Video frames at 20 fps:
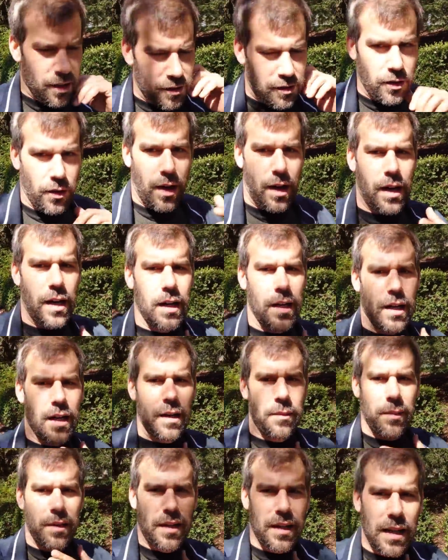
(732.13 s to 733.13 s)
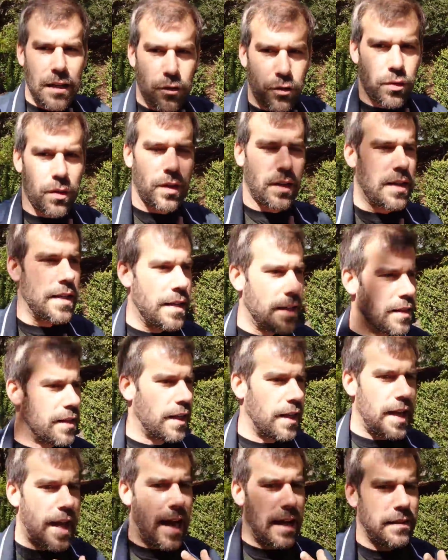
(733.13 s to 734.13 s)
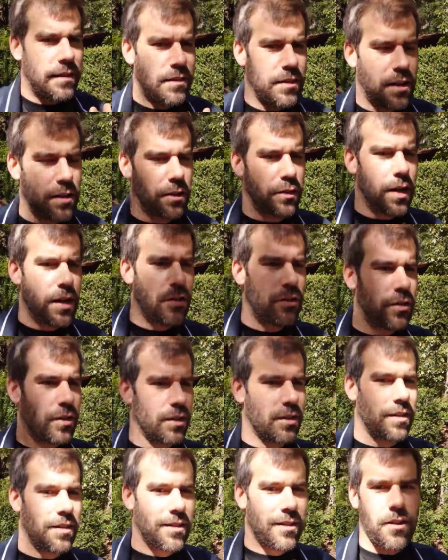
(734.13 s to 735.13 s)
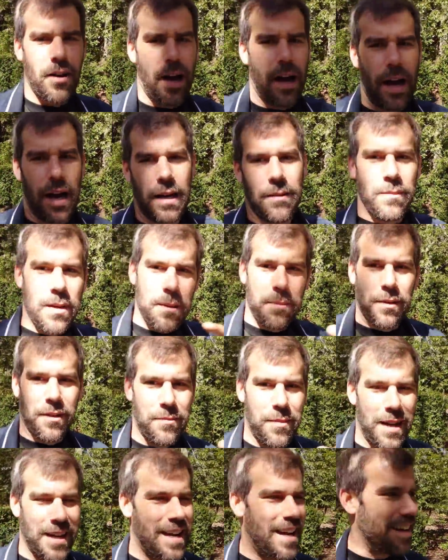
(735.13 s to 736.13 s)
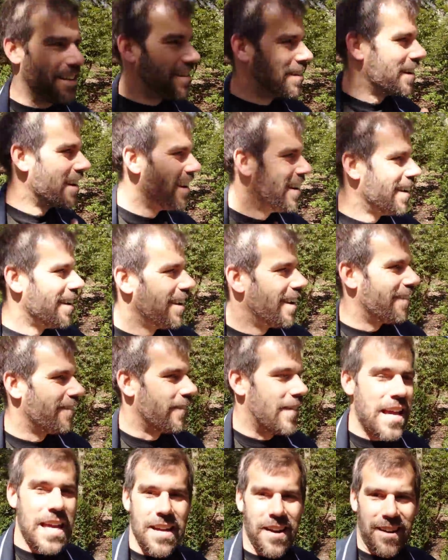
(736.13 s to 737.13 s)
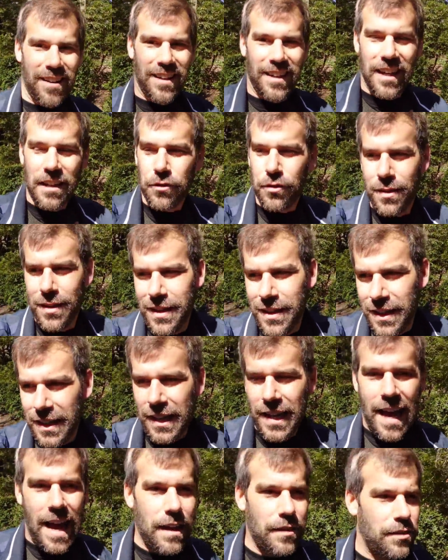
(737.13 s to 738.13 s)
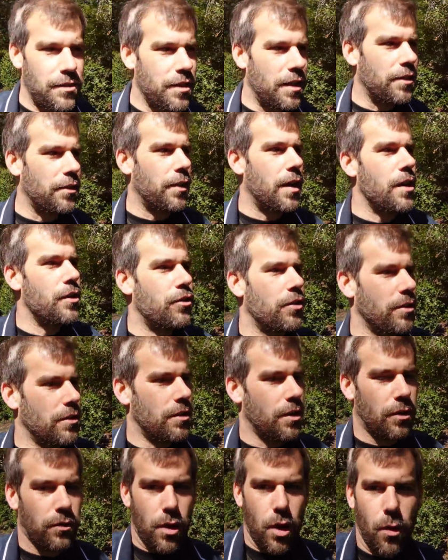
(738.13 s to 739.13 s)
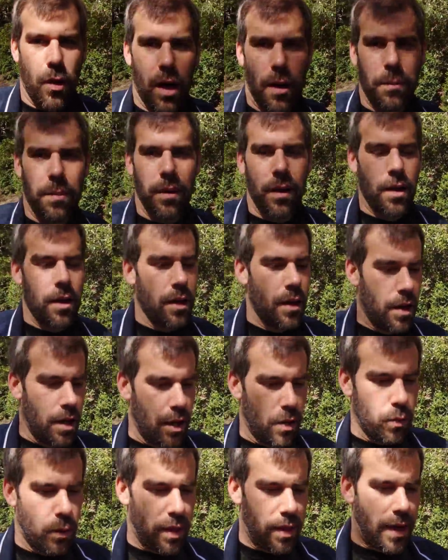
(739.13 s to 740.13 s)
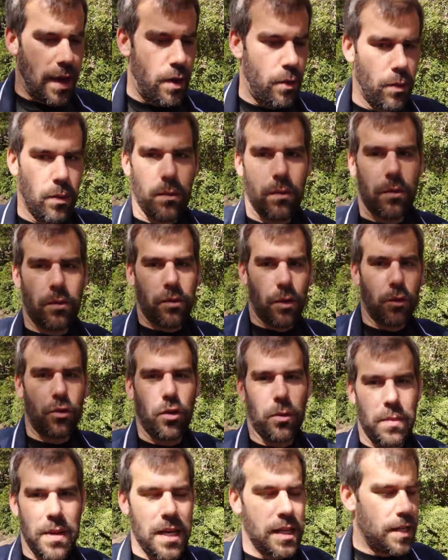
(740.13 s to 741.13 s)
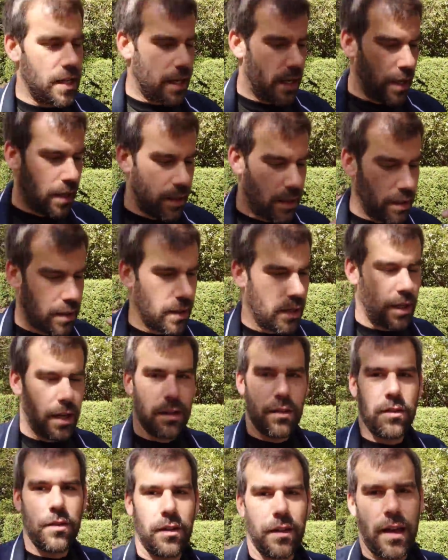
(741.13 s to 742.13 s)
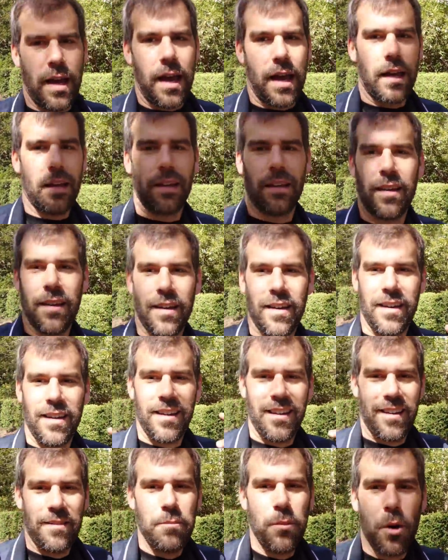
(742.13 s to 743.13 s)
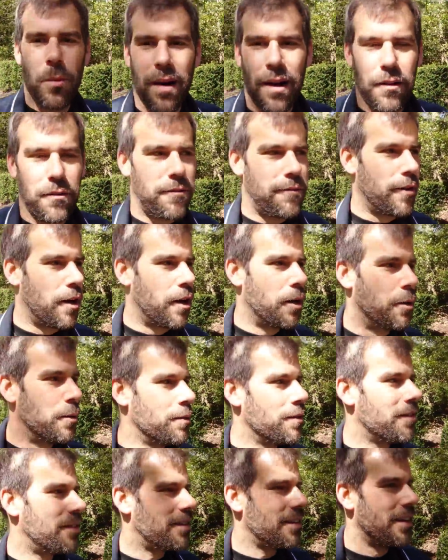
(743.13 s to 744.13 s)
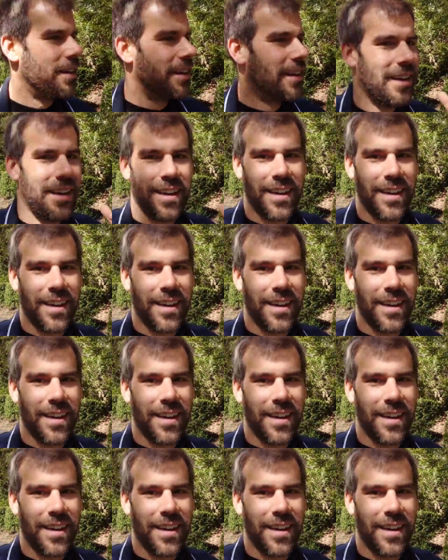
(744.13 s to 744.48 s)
So I am literally the last generation, not I, people of my age. We are literally the last generation to grow up without social media, internet, mobile phones,